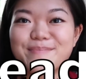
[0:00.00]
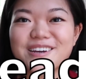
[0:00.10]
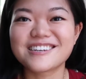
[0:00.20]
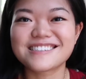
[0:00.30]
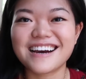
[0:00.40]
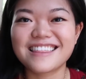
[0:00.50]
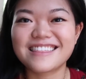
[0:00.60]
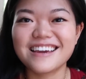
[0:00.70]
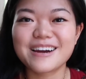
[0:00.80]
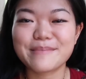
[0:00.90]
because I
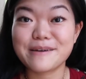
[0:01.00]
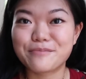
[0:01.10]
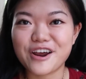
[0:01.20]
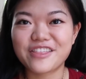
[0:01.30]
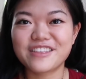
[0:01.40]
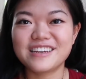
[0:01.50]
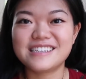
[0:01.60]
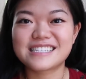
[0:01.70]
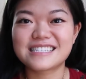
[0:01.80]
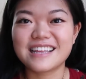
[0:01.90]
think my breadth
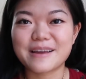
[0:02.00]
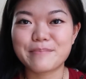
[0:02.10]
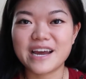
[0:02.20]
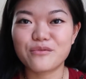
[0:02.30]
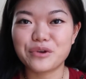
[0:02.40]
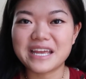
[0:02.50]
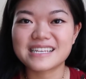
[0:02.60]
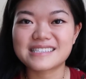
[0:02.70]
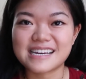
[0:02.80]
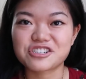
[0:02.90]
is like my
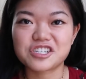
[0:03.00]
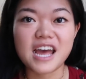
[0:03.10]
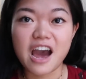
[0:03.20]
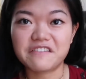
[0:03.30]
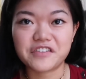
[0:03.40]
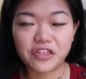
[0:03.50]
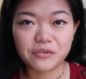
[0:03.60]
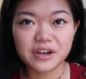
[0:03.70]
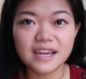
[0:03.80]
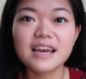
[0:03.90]
weakest section out of the
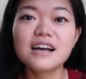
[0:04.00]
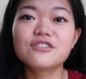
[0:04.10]
3.